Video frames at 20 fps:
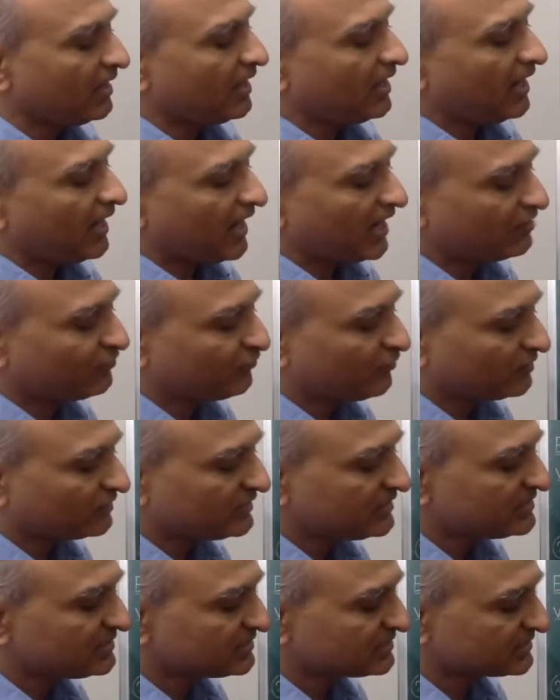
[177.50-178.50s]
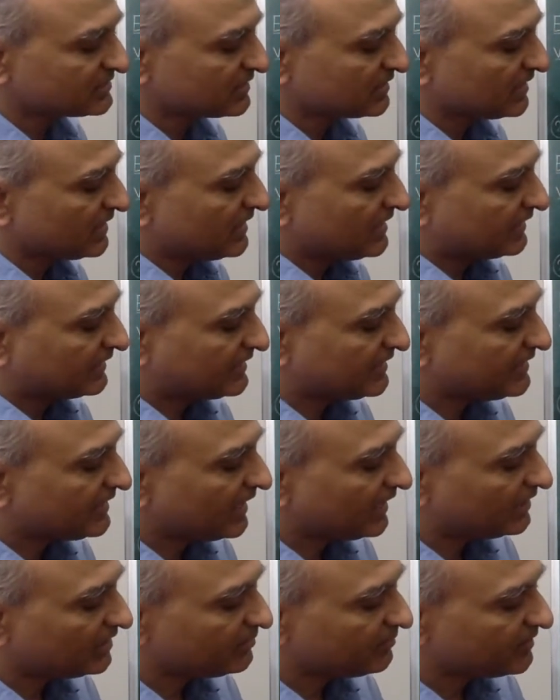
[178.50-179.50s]
And for this, key
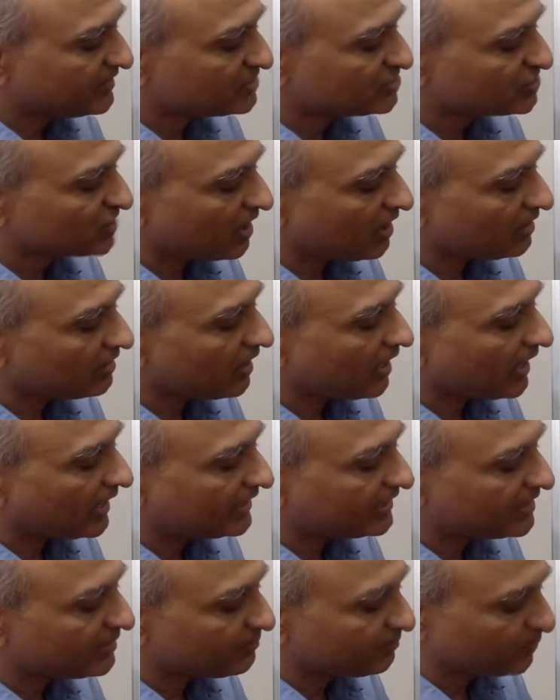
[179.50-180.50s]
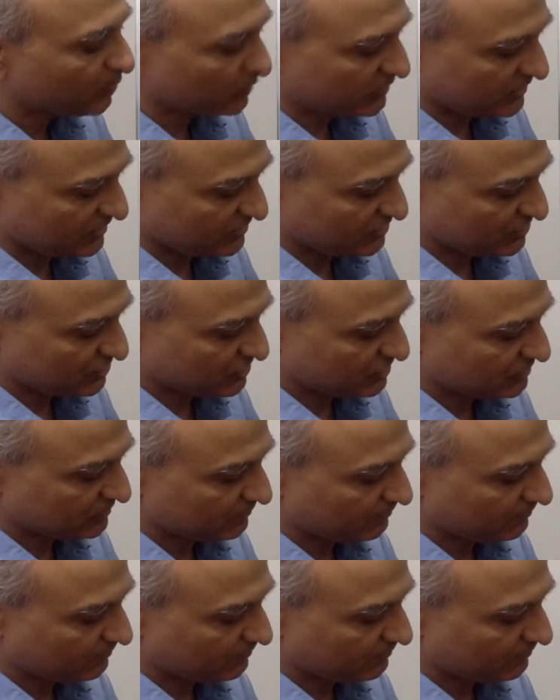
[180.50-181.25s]
elements are idempotents.